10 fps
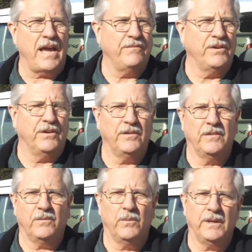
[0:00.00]

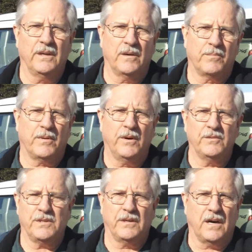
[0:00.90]
avenue that we can
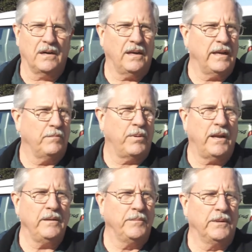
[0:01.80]
approach in our lead
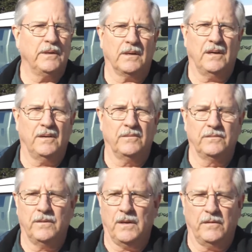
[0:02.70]
playbook of,